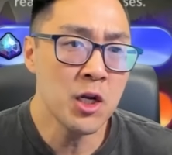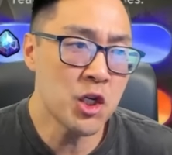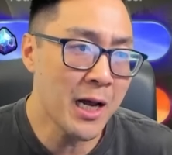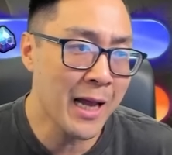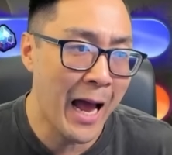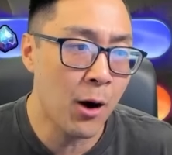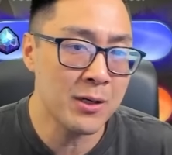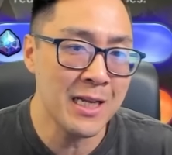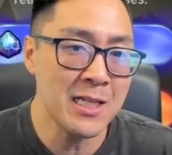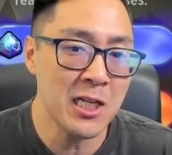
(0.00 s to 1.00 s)
check
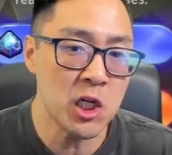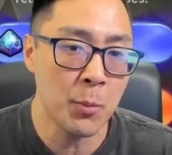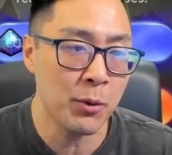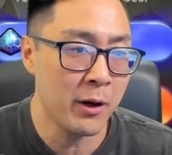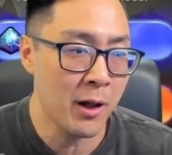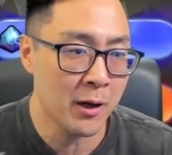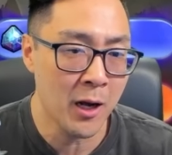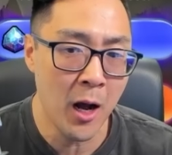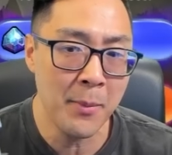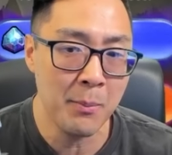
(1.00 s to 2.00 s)
out
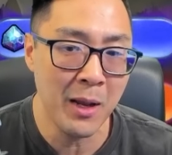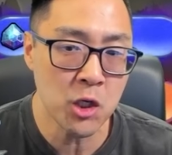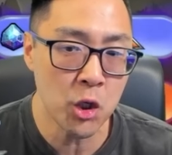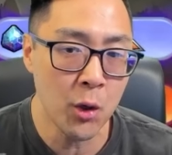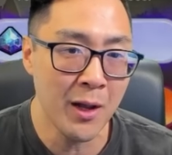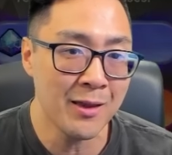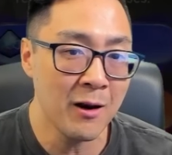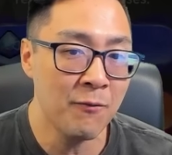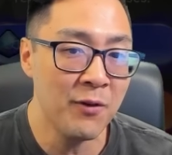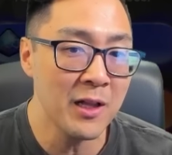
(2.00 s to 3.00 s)
TCGplayer.com and make sure you hit
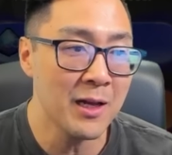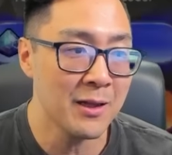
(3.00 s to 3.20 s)
that affiliate